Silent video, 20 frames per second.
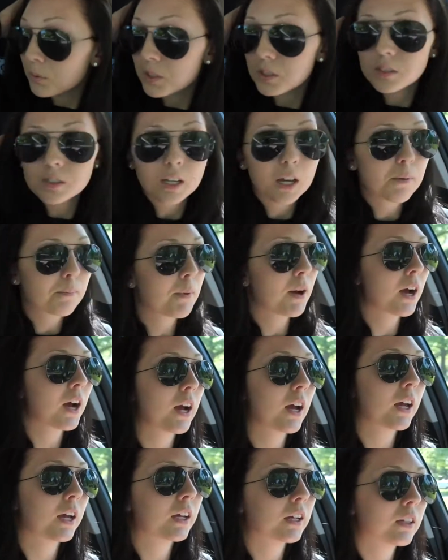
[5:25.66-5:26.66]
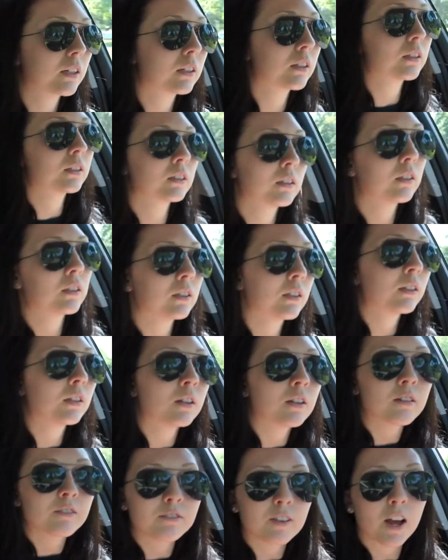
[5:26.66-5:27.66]
was cut by
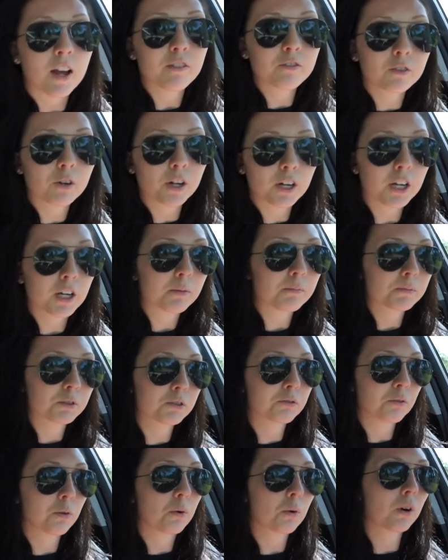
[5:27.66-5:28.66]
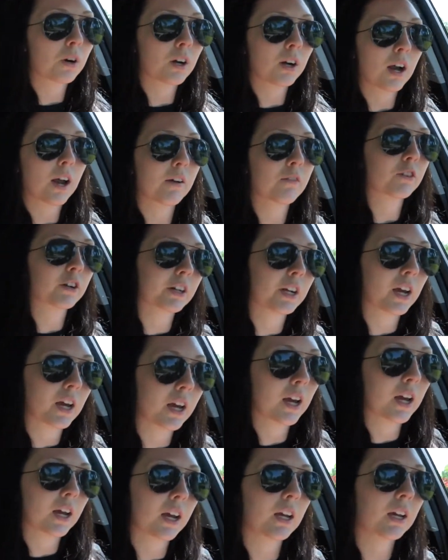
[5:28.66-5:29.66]
5 grams for every
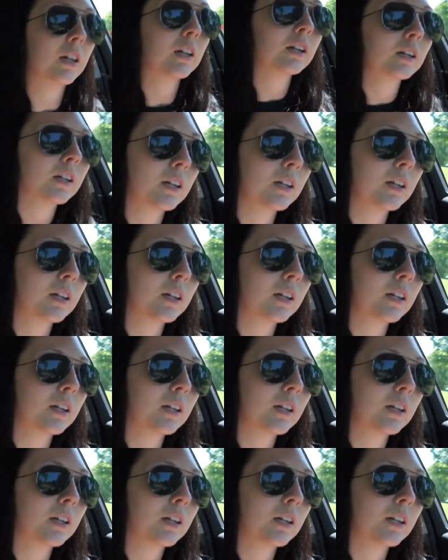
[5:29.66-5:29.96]
day,